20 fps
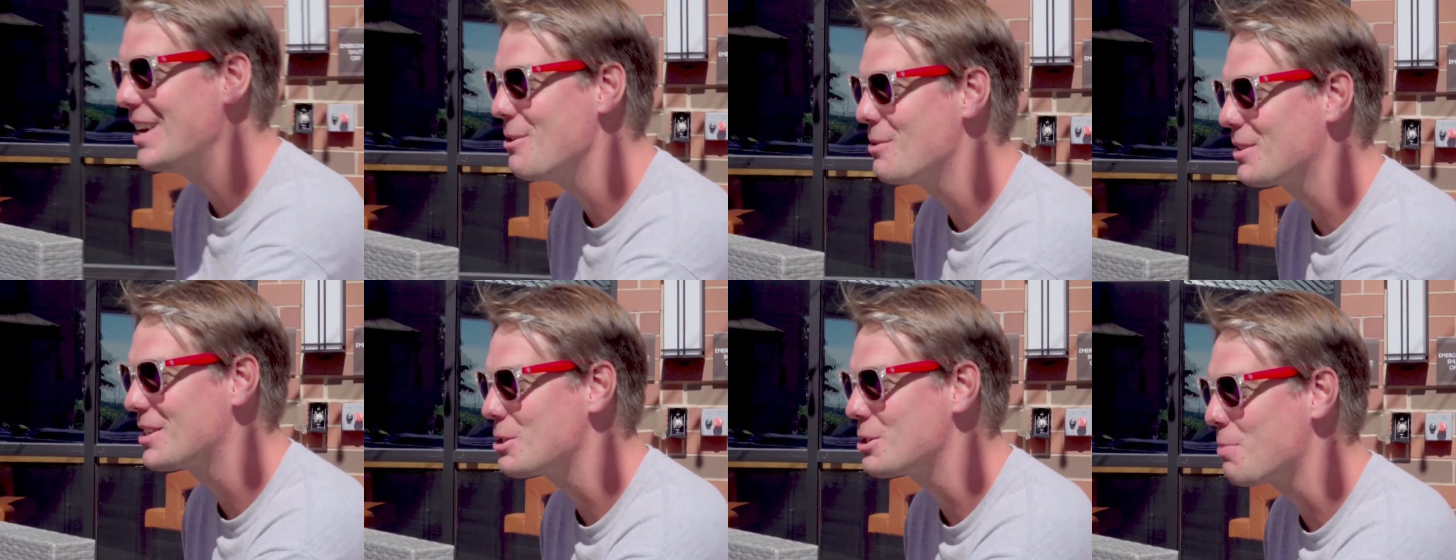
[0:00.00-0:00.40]

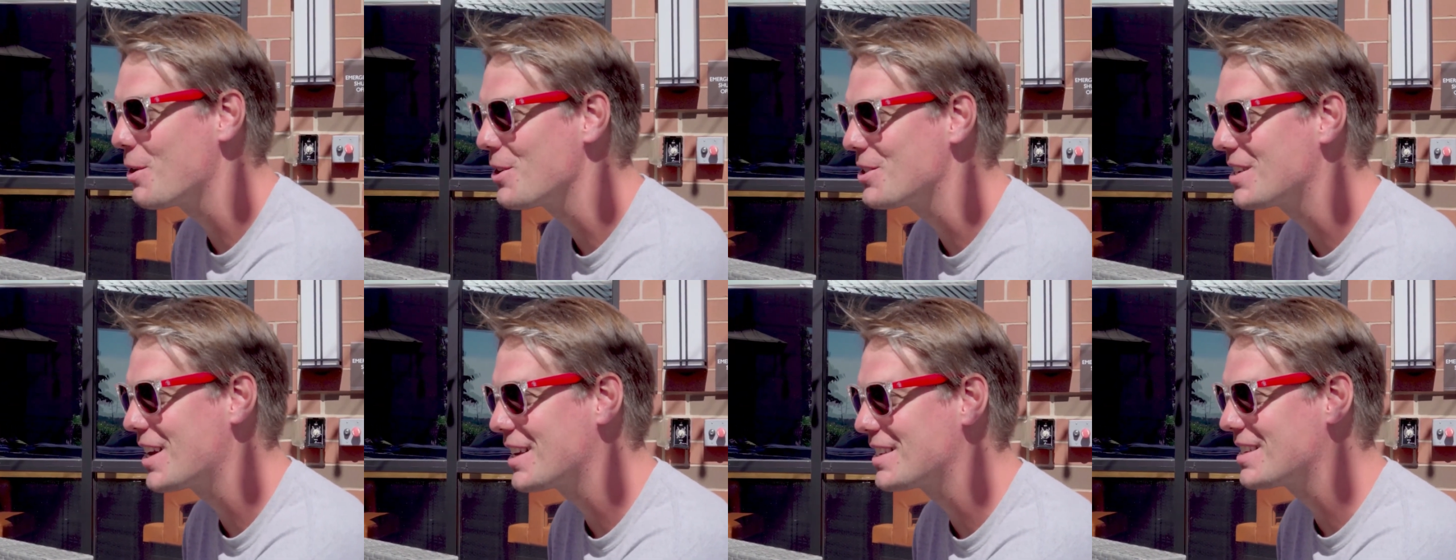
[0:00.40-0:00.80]
what this
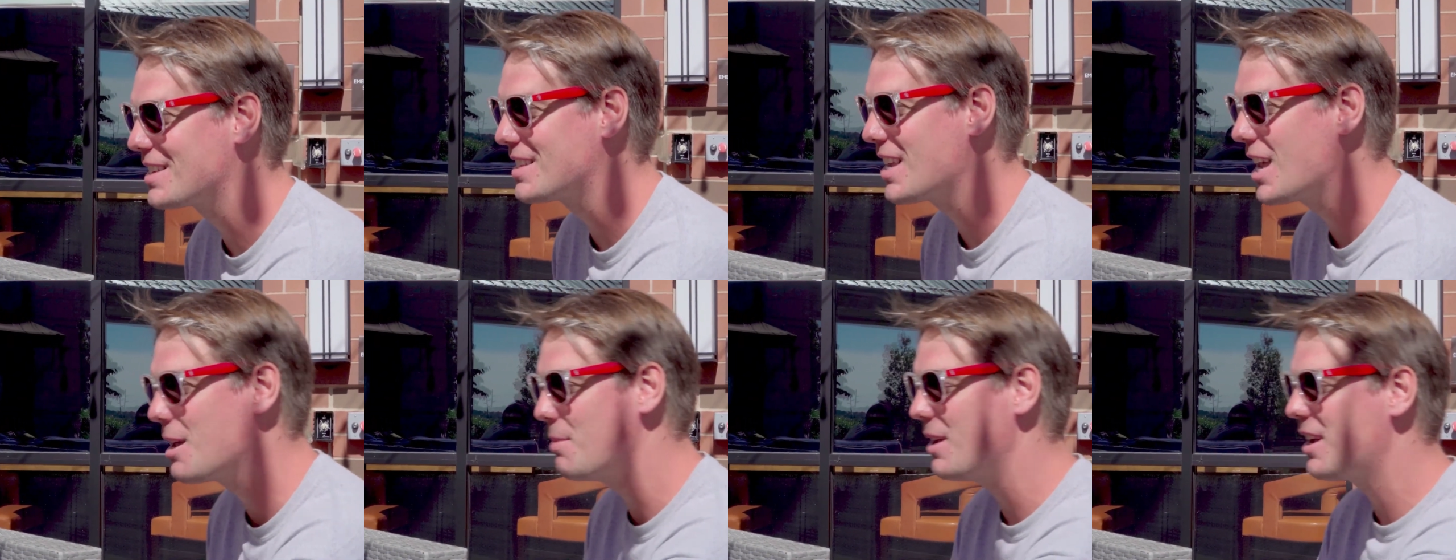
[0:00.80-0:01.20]
person has to
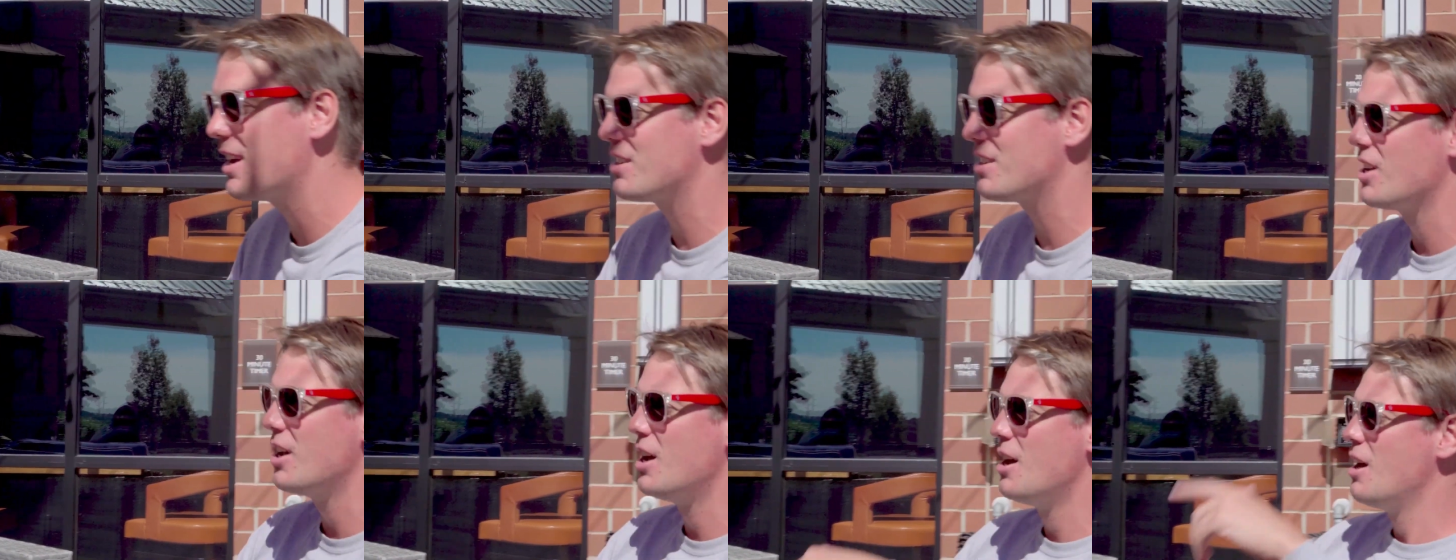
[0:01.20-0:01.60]
say,
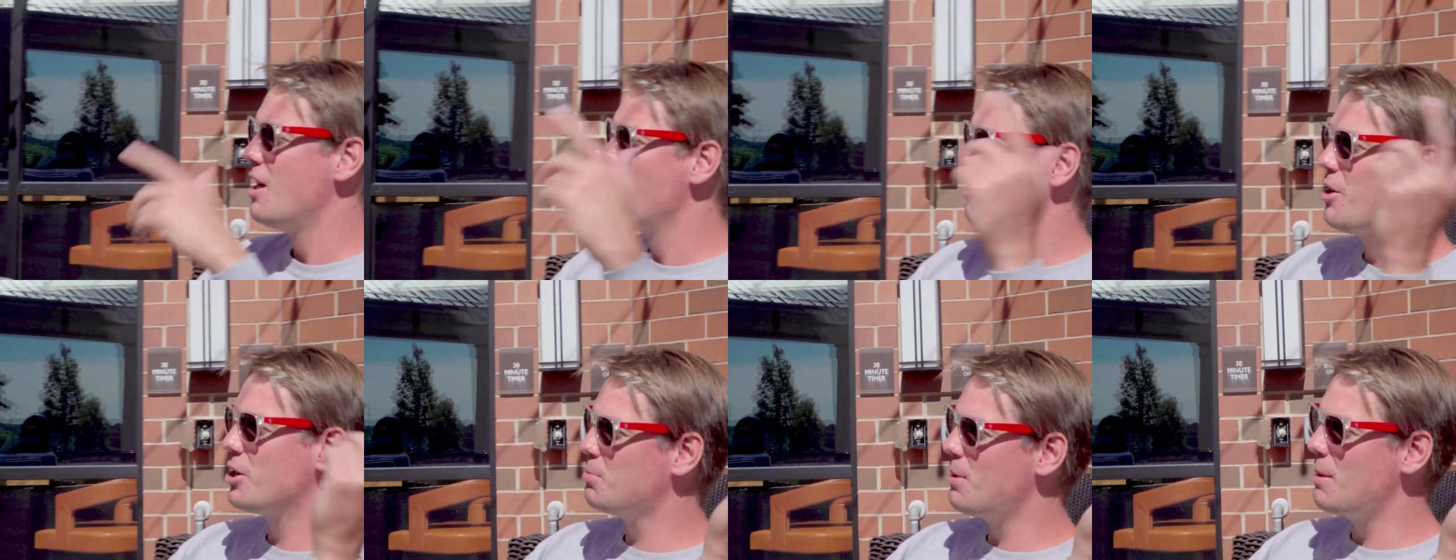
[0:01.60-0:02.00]
because
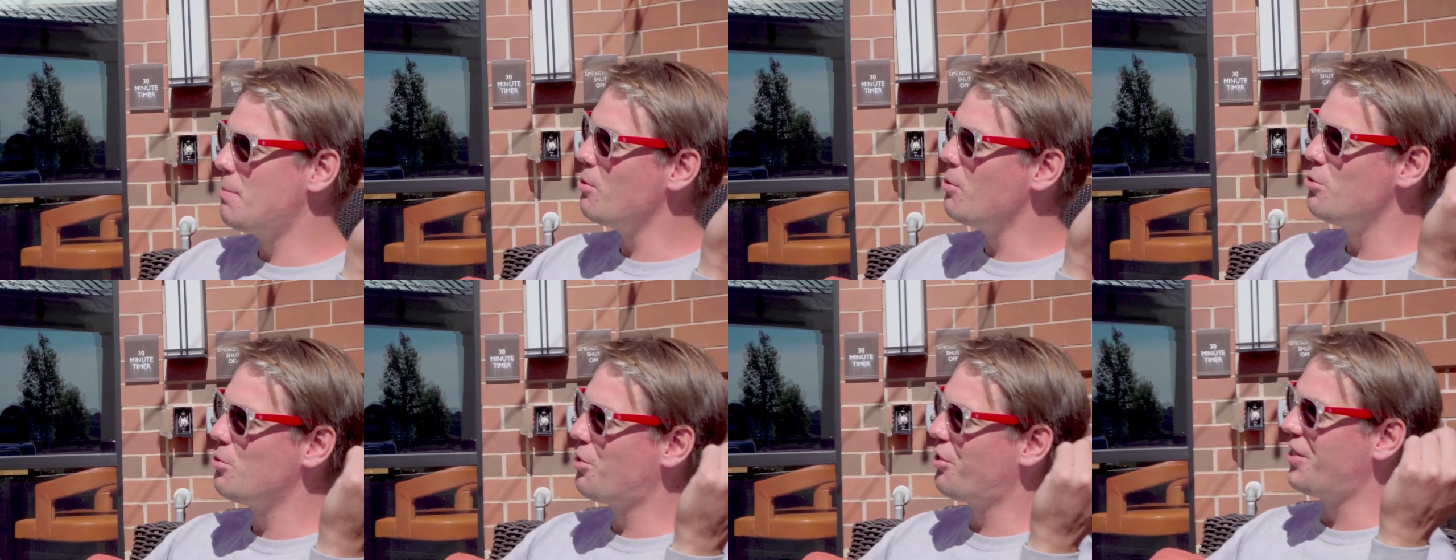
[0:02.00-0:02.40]
there's people
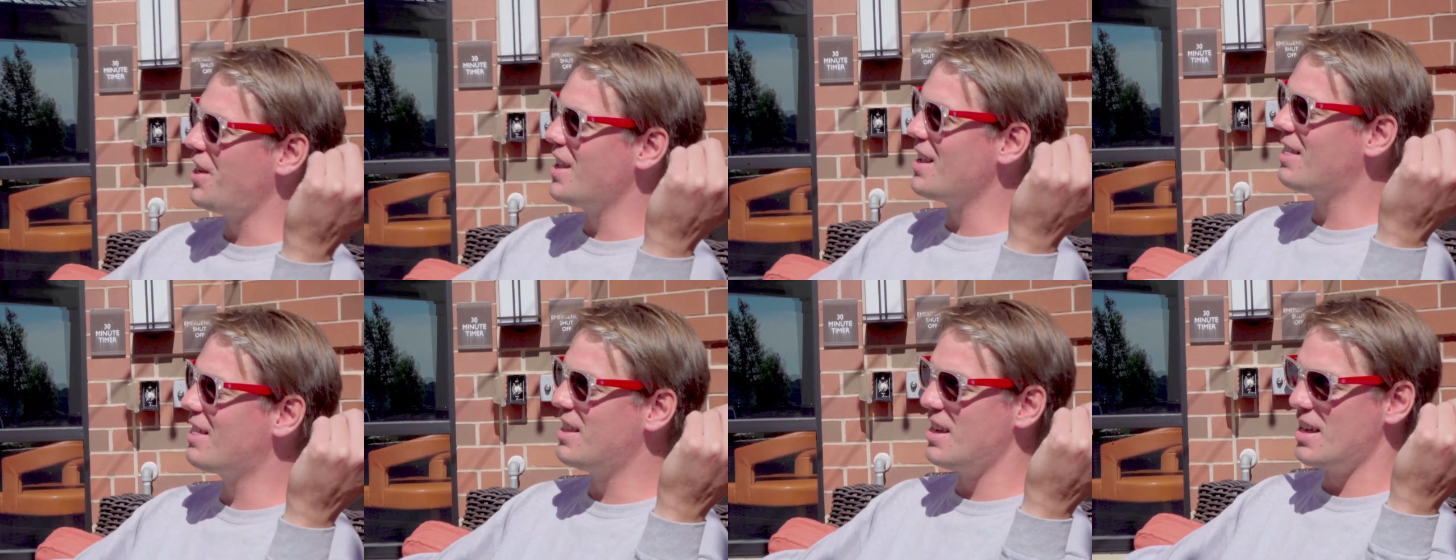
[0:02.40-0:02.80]
who think
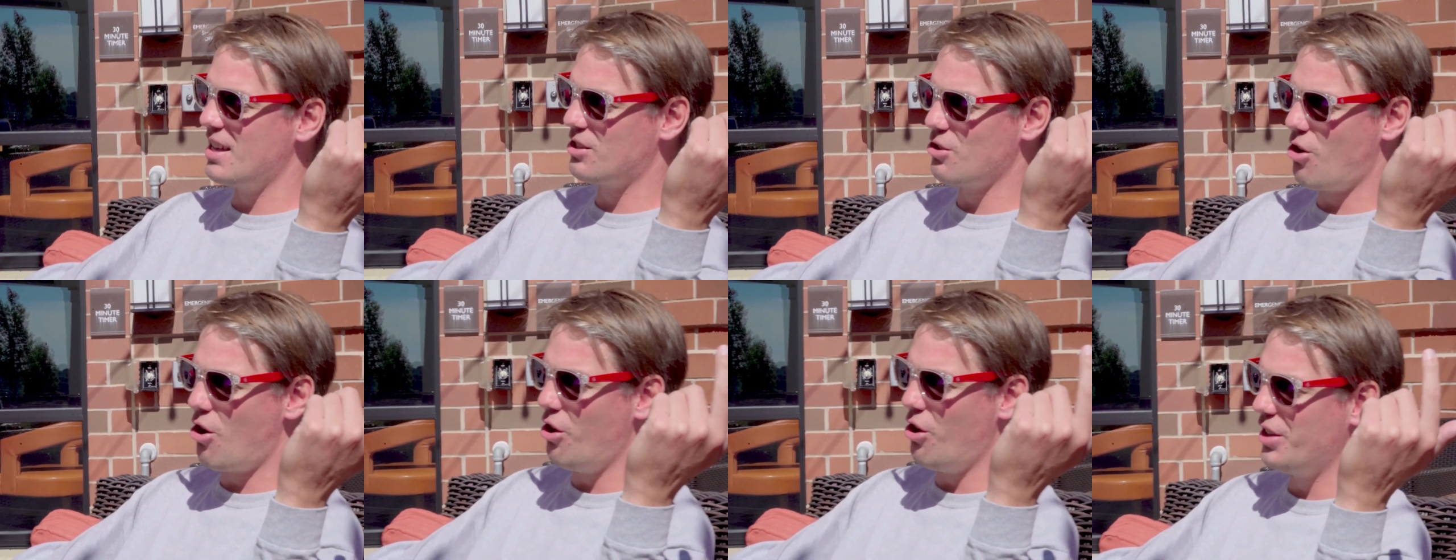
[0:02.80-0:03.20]
things
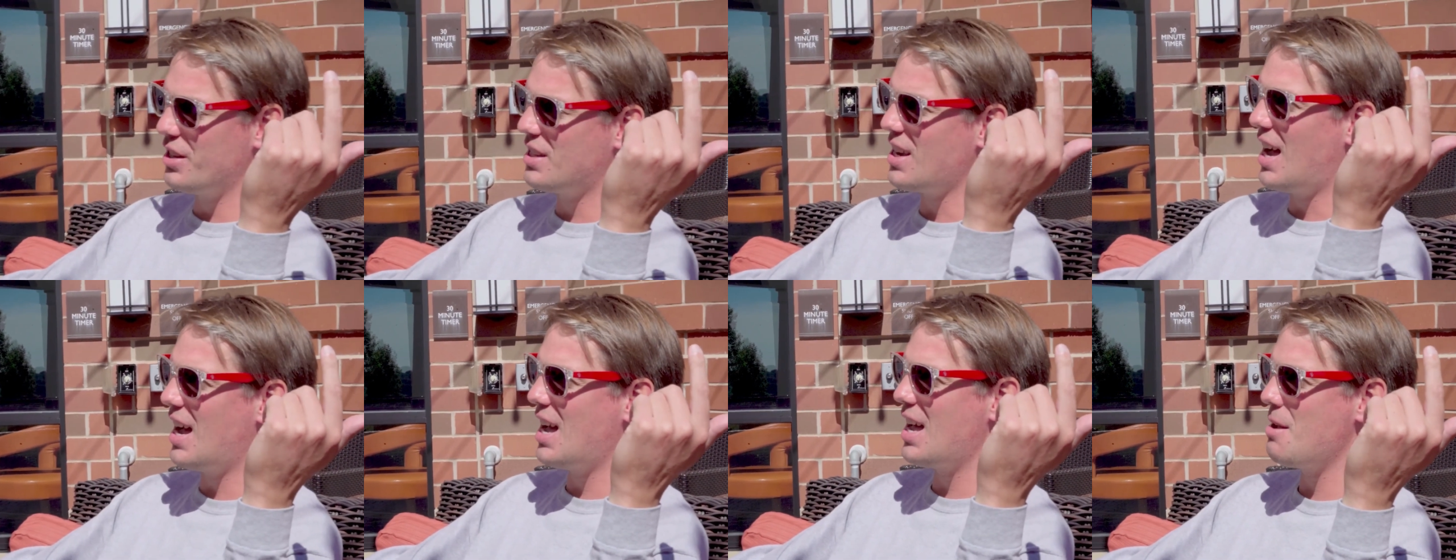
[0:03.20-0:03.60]
all the
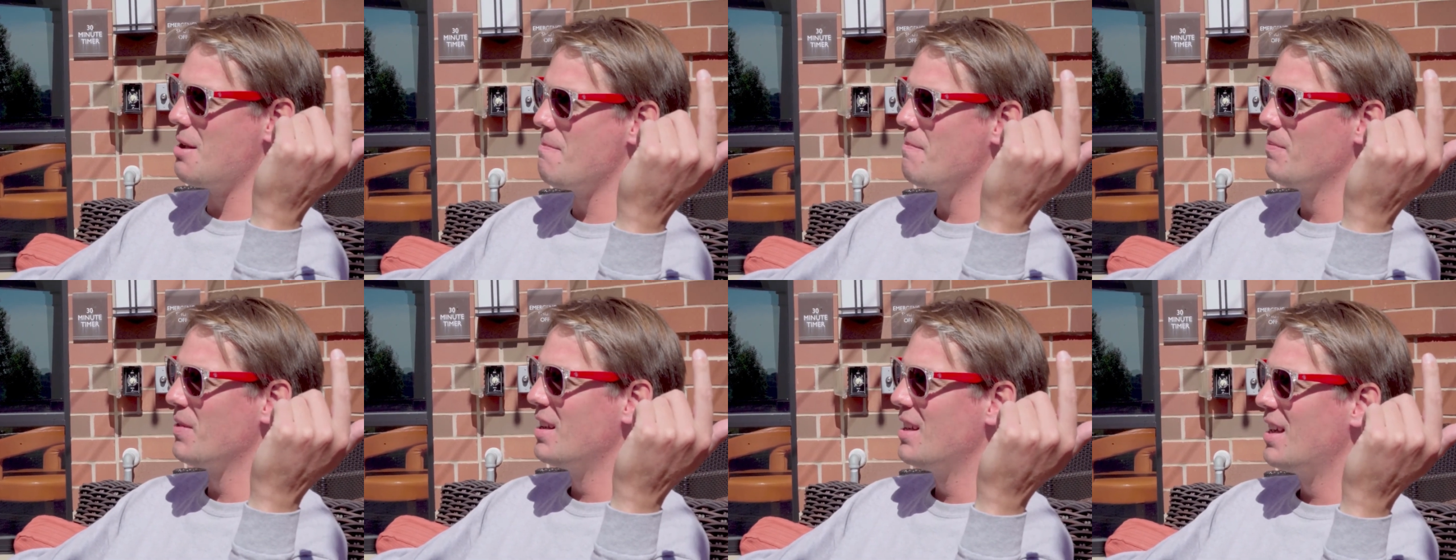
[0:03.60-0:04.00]
time
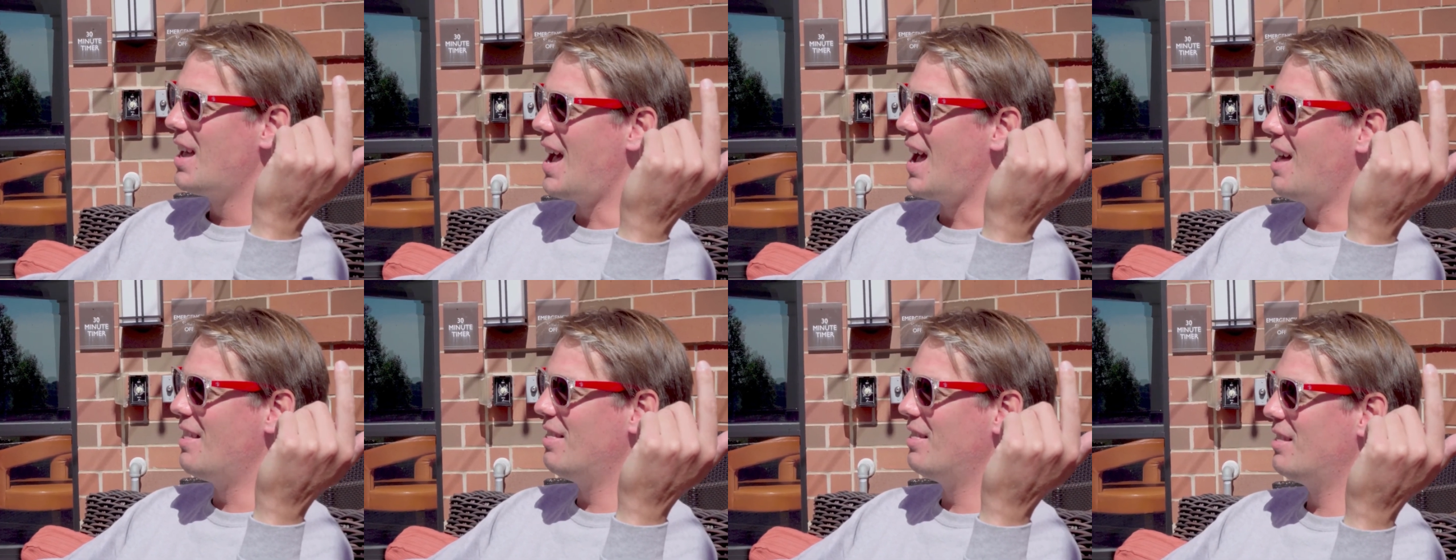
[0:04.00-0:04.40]

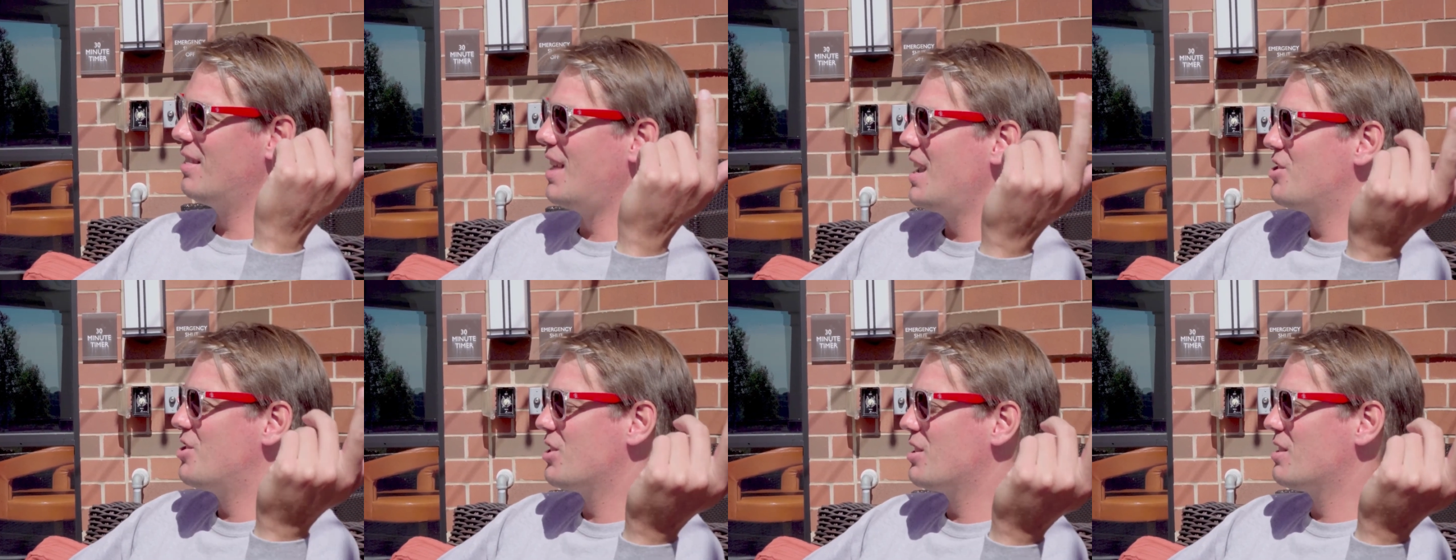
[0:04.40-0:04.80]
and
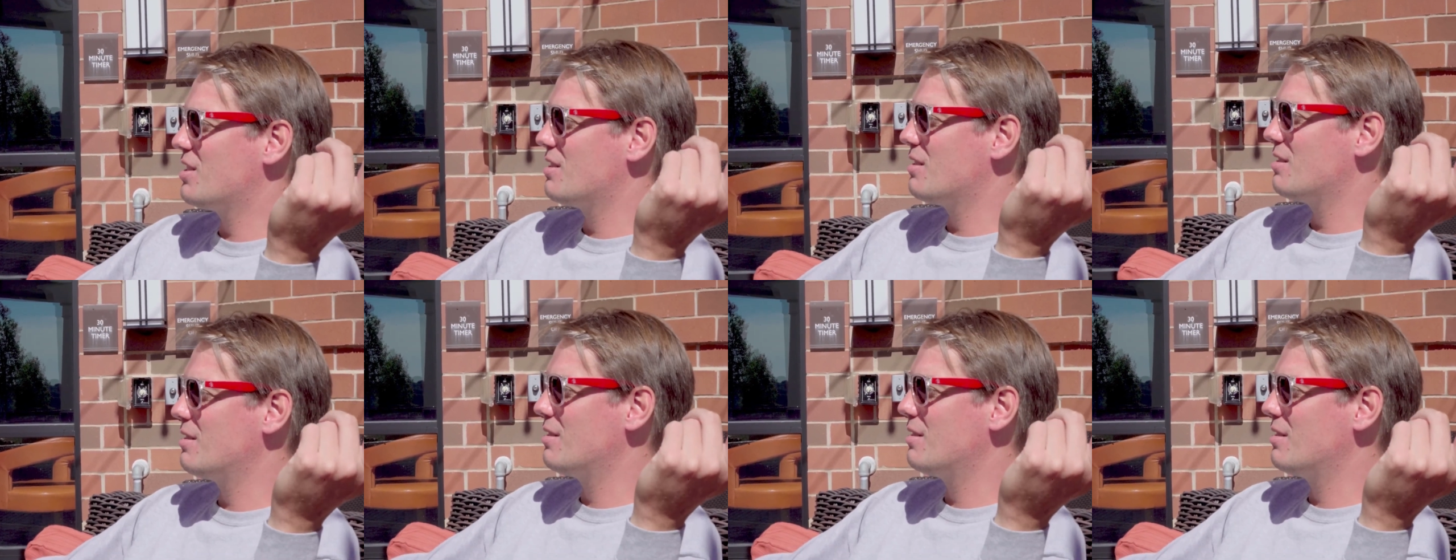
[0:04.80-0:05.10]
they just